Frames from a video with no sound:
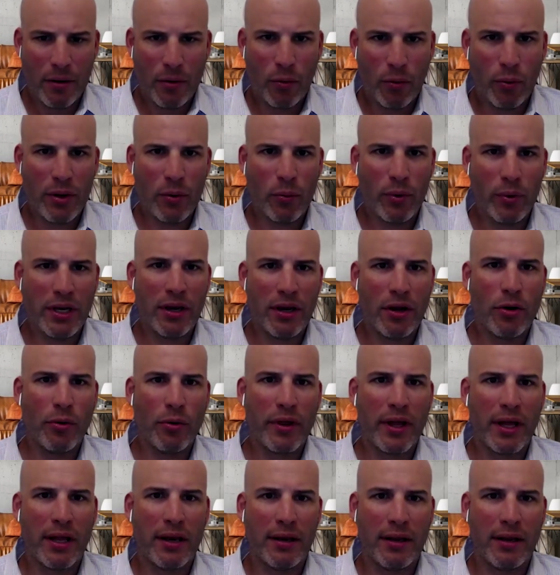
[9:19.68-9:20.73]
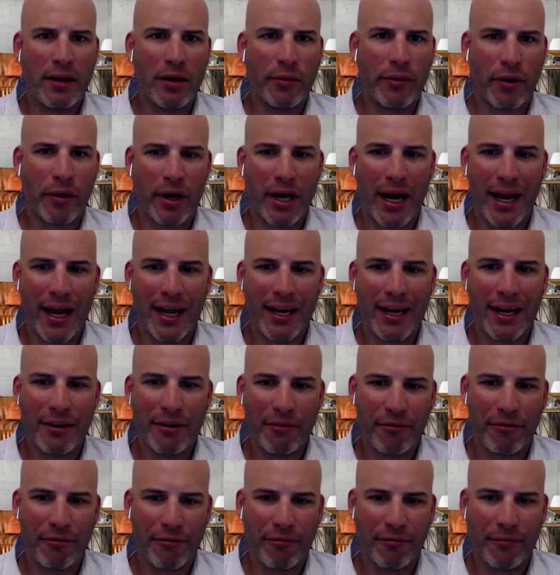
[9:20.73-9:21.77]
We know that, they're kind
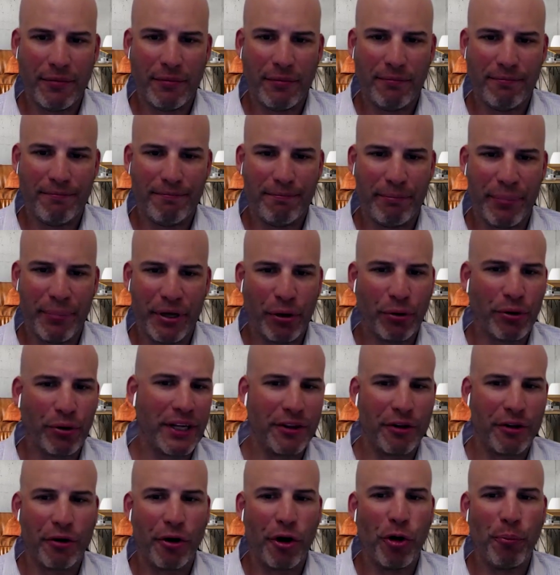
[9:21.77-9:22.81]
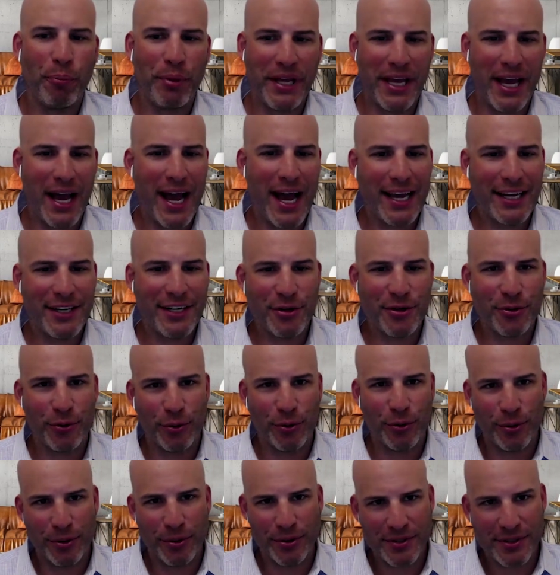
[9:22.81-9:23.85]
of building their own BI
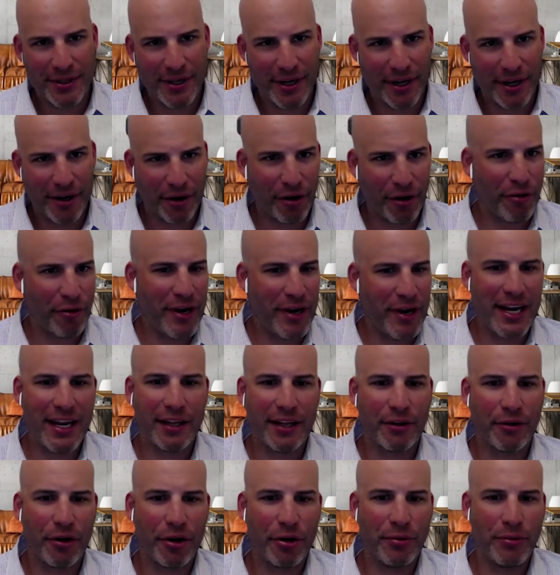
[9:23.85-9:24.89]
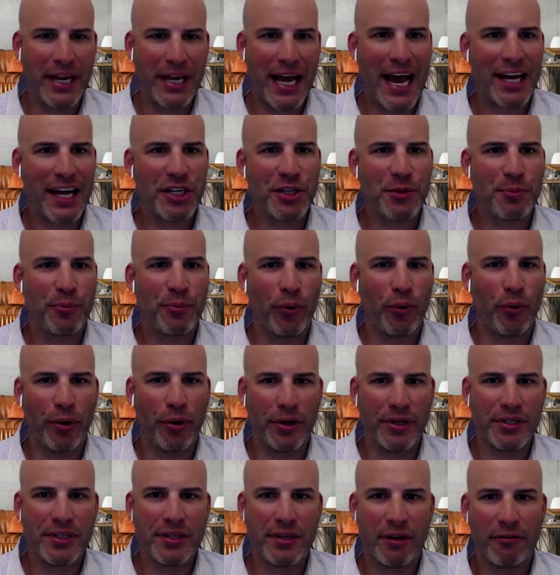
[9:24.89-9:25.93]
tools, they're creating their own
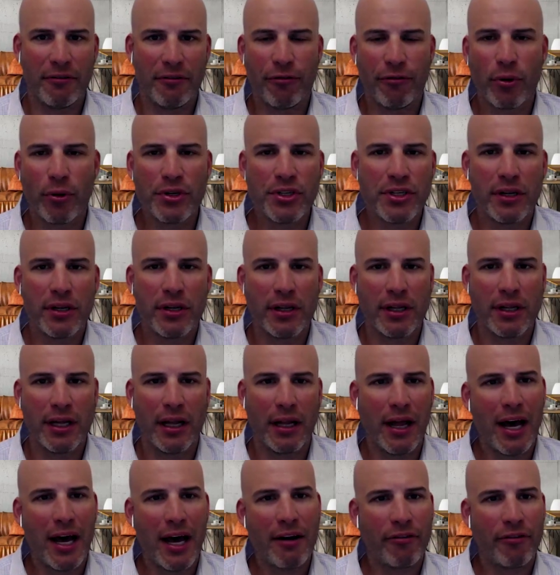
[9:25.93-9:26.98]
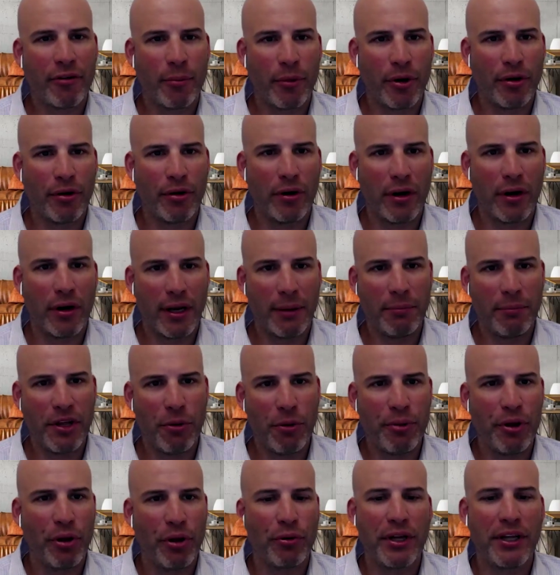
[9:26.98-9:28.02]
dashboards, and unfortunately, a lot of them are,
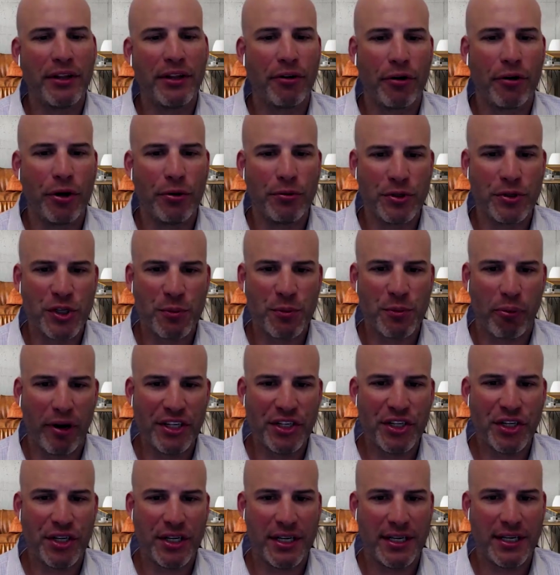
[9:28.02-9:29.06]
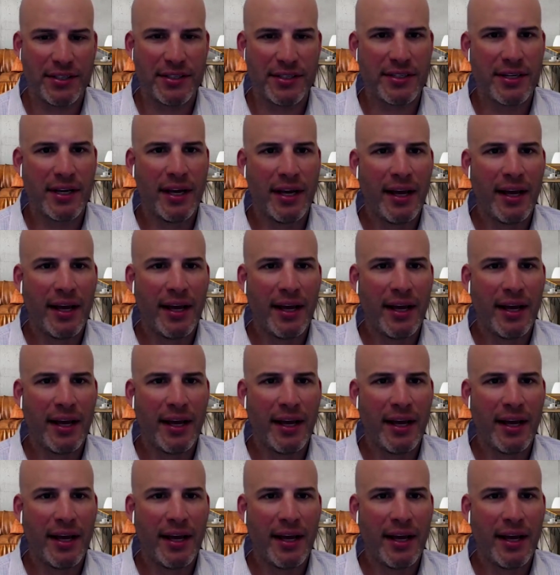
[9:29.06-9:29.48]
building their own spreadsheets